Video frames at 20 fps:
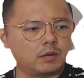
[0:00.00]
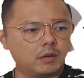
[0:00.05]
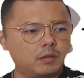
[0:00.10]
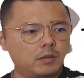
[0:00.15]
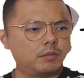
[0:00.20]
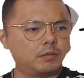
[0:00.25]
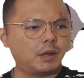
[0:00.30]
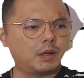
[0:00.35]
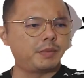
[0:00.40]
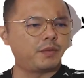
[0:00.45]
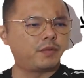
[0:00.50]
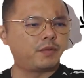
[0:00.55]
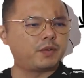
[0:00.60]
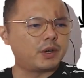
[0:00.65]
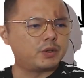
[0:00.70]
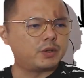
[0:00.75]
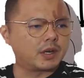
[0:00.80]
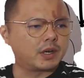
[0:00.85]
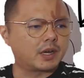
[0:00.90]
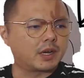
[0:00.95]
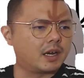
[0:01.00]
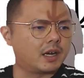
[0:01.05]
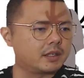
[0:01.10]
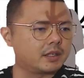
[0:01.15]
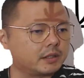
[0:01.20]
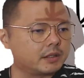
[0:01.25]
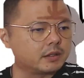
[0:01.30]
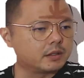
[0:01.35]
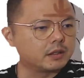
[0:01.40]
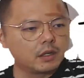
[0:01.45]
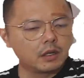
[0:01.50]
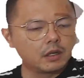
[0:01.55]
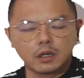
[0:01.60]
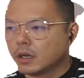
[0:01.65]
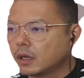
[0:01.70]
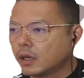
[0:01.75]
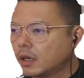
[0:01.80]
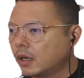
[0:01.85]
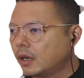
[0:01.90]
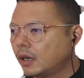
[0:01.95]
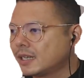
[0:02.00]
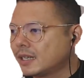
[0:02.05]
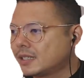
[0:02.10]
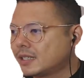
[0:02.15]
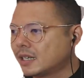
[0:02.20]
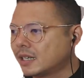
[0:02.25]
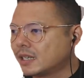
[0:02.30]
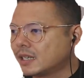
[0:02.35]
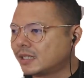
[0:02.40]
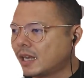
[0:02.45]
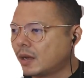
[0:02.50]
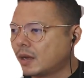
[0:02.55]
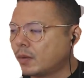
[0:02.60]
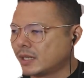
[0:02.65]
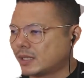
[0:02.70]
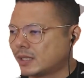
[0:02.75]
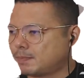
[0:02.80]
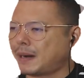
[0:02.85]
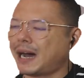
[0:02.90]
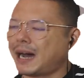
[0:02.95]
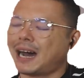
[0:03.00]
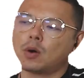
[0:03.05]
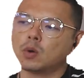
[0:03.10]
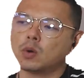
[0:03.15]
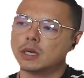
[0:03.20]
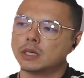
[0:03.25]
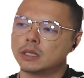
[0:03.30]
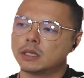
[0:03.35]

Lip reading: but before I do the car thing, let's understand what's power.